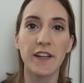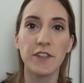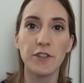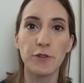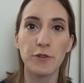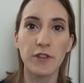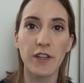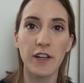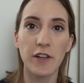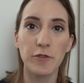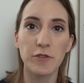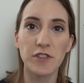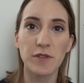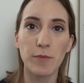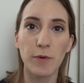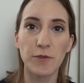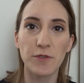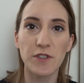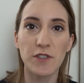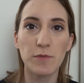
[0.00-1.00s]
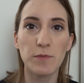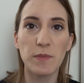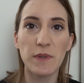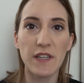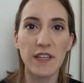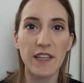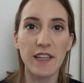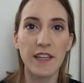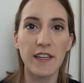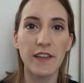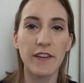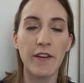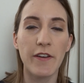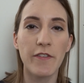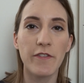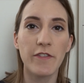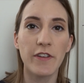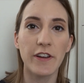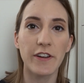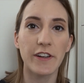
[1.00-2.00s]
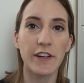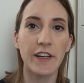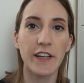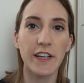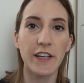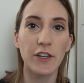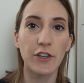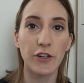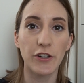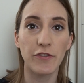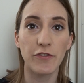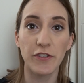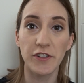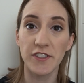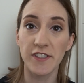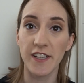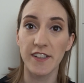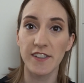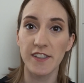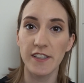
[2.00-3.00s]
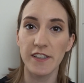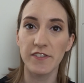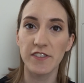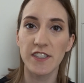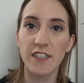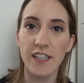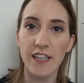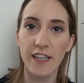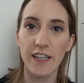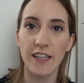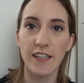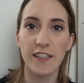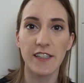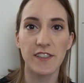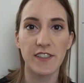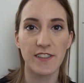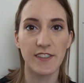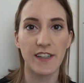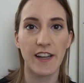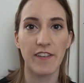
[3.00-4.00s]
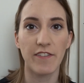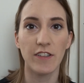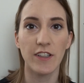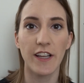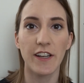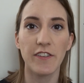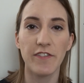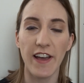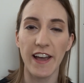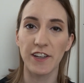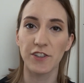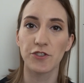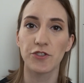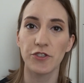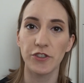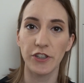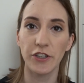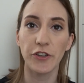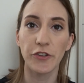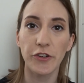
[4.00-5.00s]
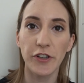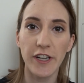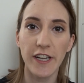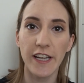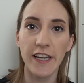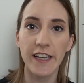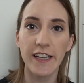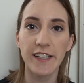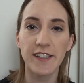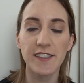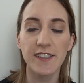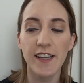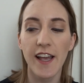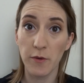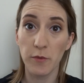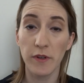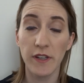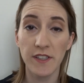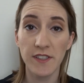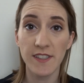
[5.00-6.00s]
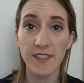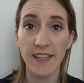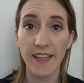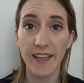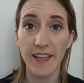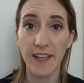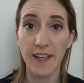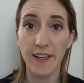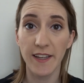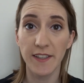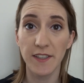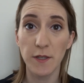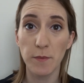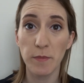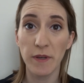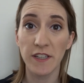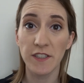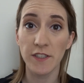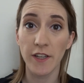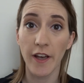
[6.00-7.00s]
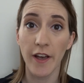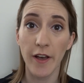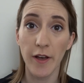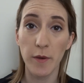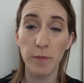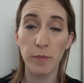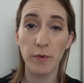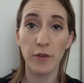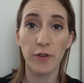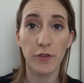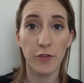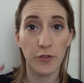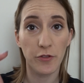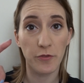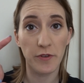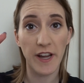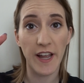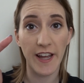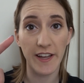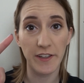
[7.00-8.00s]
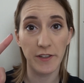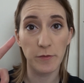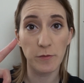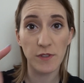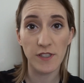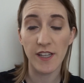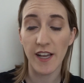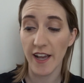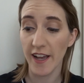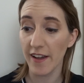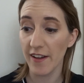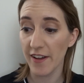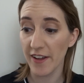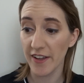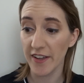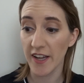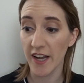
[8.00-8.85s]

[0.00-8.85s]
knew that it was supposed to be very good for sensitive skin. It doesn't have a lot of extra ingredients. I went and picked up 3 items. I